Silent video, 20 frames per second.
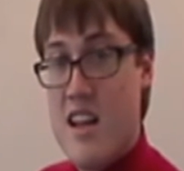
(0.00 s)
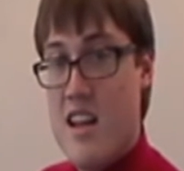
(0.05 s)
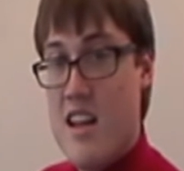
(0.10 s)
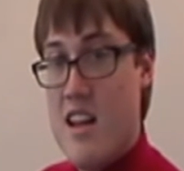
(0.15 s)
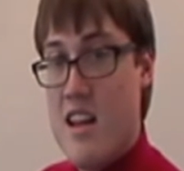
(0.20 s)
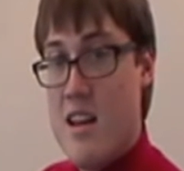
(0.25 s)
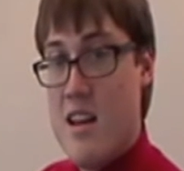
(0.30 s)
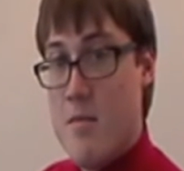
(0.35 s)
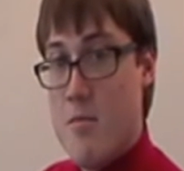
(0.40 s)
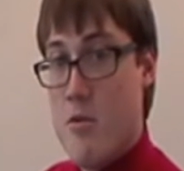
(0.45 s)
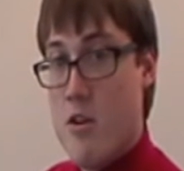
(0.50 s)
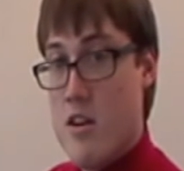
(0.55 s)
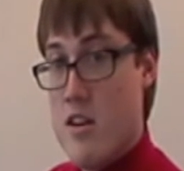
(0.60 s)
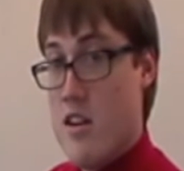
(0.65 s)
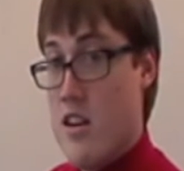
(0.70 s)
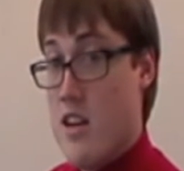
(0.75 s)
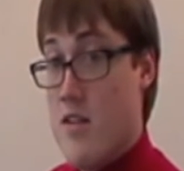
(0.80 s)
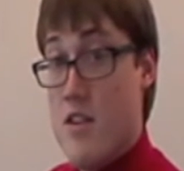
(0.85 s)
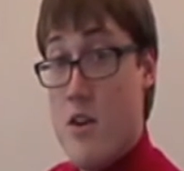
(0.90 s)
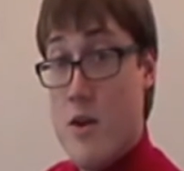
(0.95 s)
in
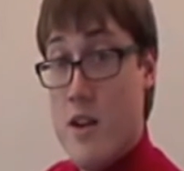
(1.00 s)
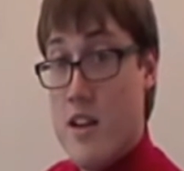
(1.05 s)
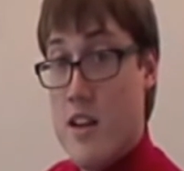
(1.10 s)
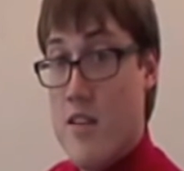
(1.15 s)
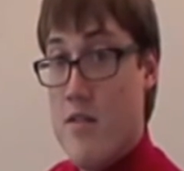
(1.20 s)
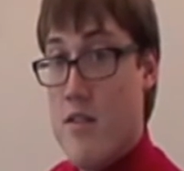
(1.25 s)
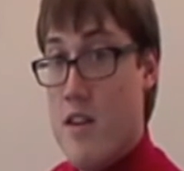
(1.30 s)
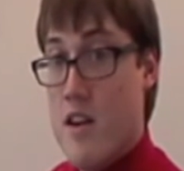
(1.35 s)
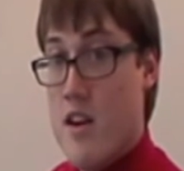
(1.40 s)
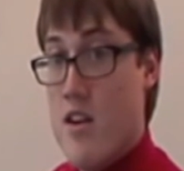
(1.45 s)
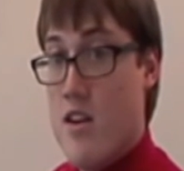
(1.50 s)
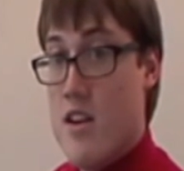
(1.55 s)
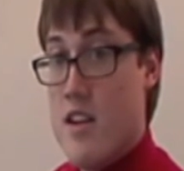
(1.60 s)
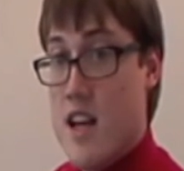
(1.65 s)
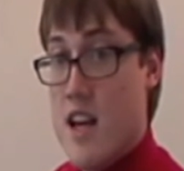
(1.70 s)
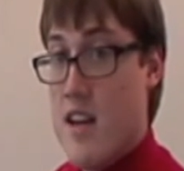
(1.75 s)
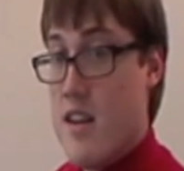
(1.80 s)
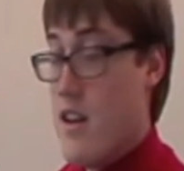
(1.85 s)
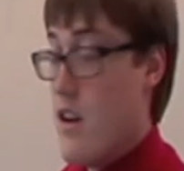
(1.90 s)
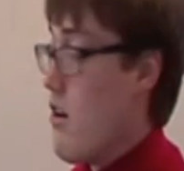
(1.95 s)
Britain, even though he lived there and
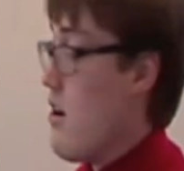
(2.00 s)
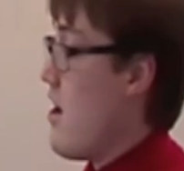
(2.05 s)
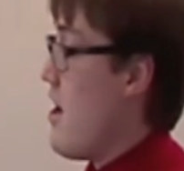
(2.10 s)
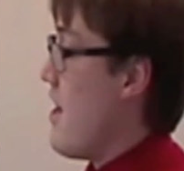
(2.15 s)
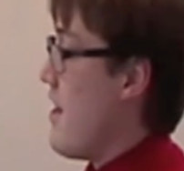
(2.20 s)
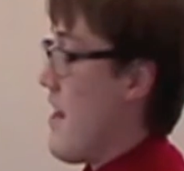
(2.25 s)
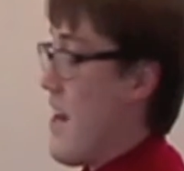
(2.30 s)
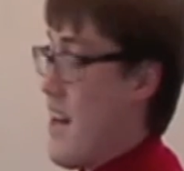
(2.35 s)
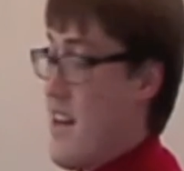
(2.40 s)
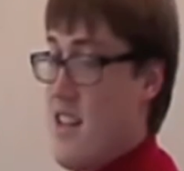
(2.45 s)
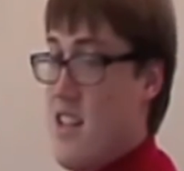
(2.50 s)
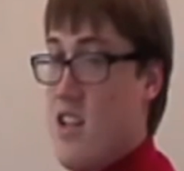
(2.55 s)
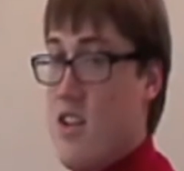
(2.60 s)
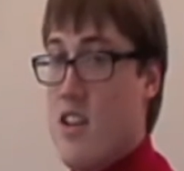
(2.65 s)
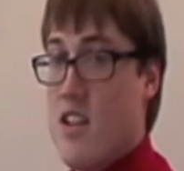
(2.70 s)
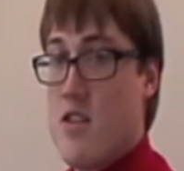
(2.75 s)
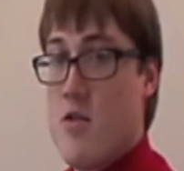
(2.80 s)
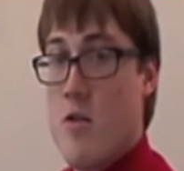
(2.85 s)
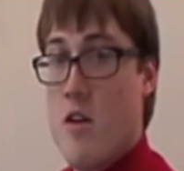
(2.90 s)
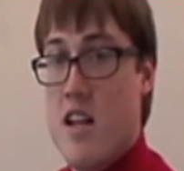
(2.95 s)
died there. Not until
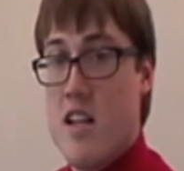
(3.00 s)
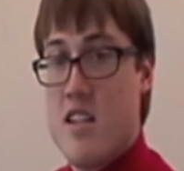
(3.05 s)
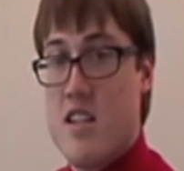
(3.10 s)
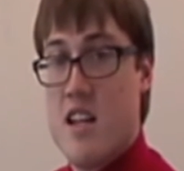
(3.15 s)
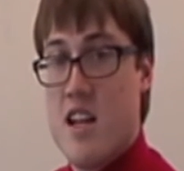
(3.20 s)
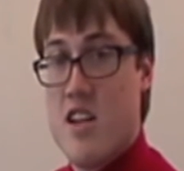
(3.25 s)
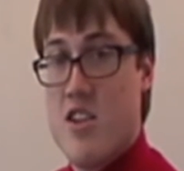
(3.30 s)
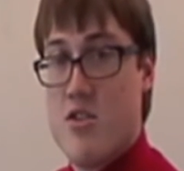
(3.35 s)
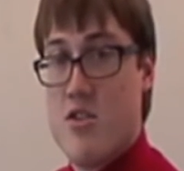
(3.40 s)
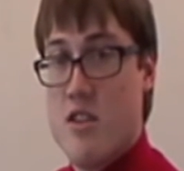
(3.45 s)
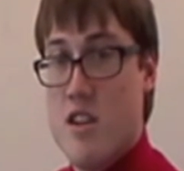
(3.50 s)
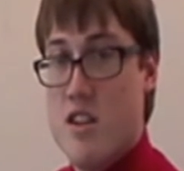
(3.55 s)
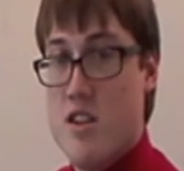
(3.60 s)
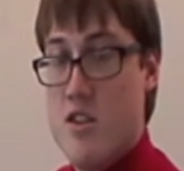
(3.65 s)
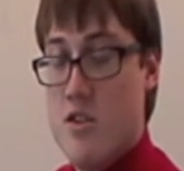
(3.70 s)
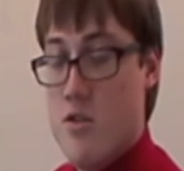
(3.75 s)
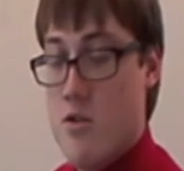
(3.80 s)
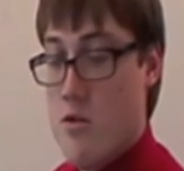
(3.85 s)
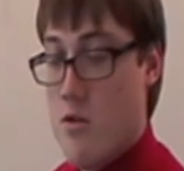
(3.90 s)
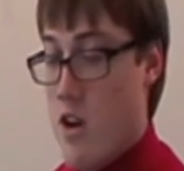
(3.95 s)
the 20th century
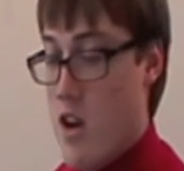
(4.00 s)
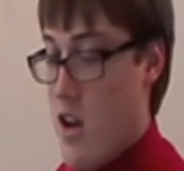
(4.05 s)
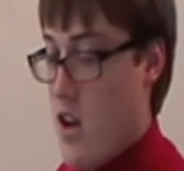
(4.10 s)
do